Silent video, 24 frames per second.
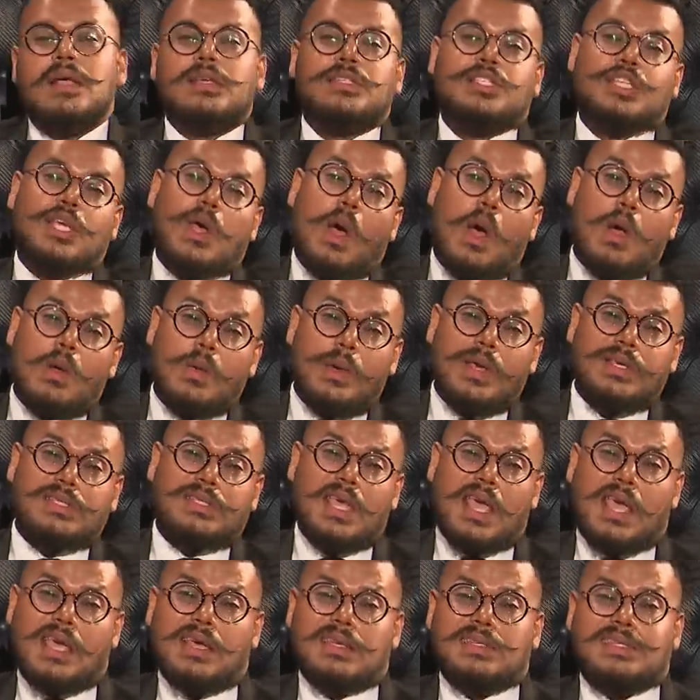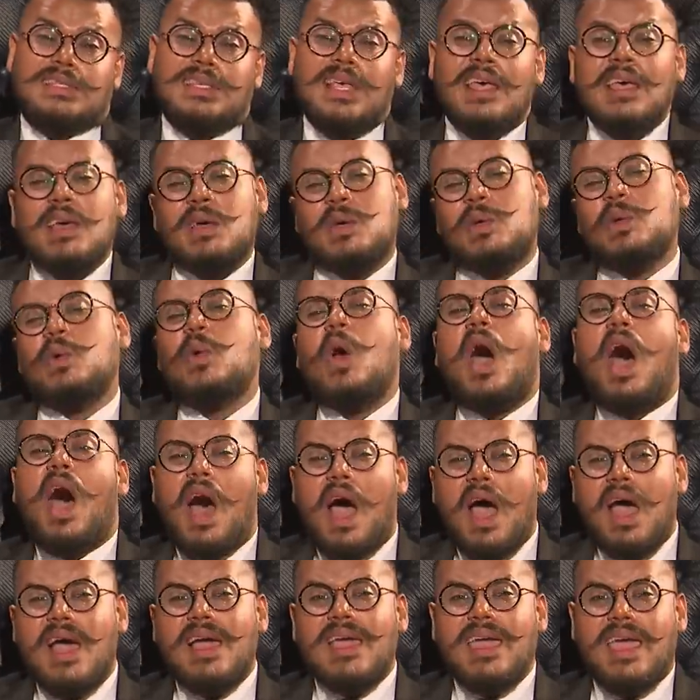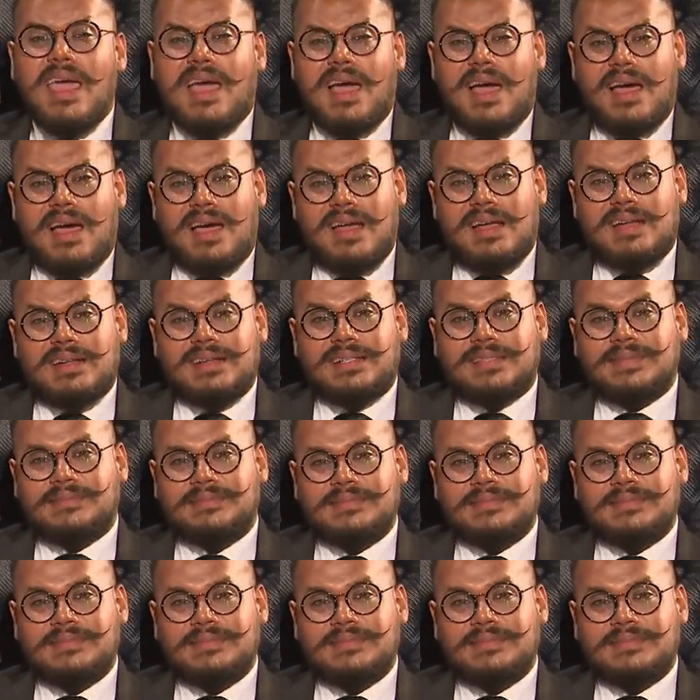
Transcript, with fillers: She always says, Who are ya?